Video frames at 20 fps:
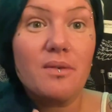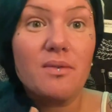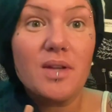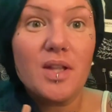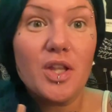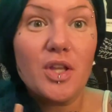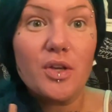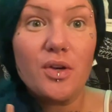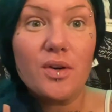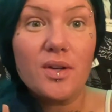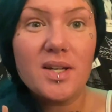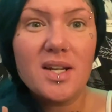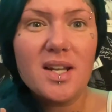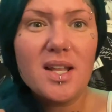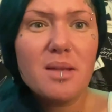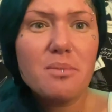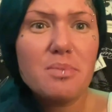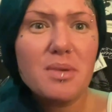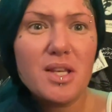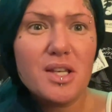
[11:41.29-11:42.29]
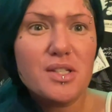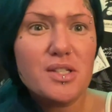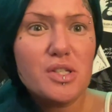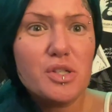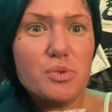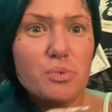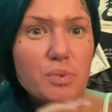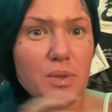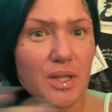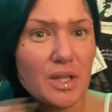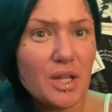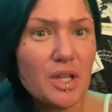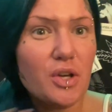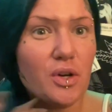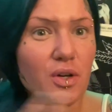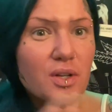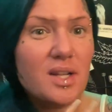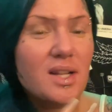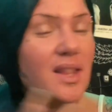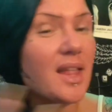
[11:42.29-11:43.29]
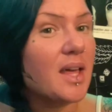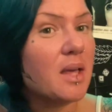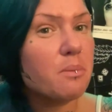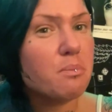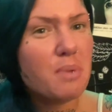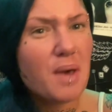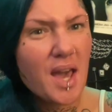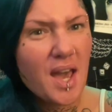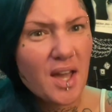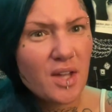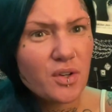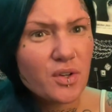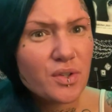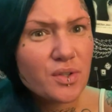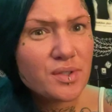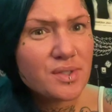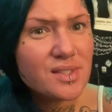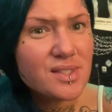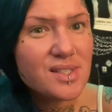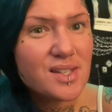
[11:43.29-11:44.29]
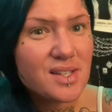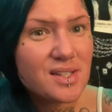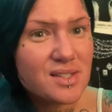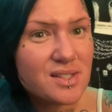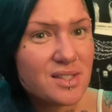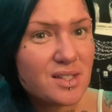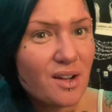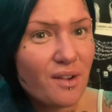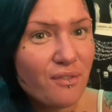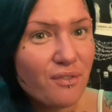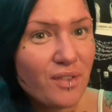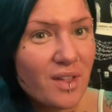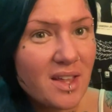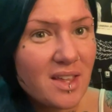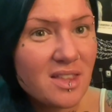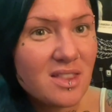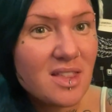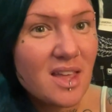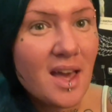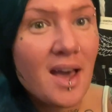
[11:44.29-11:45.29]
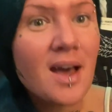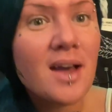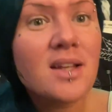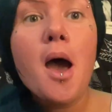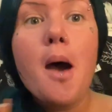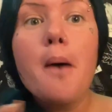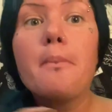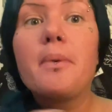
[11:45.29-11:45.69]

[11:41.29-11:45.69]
really good at it because he's really good at like patterns and stuff like that.